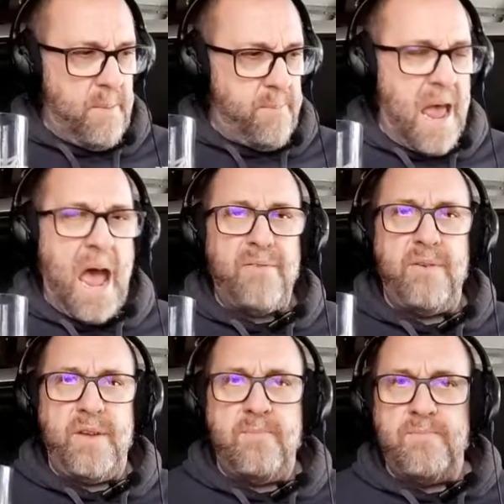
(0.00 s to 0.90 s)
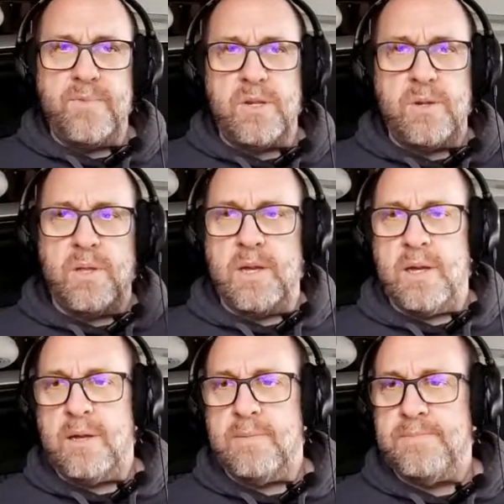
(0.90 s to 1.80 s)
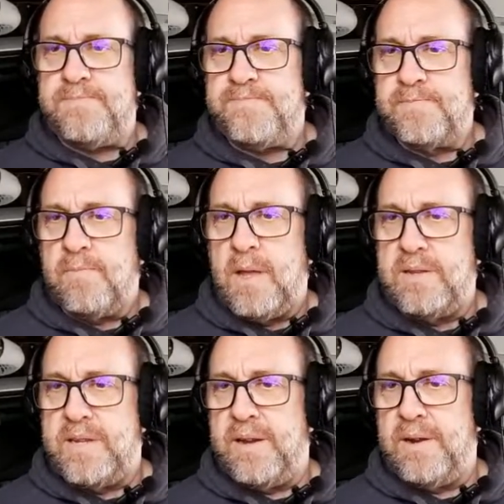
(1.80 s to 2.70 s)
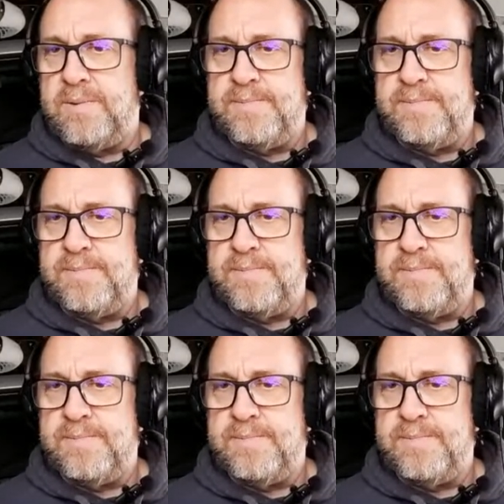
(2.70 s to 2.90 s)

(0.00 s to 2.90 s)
half of it to the dinner,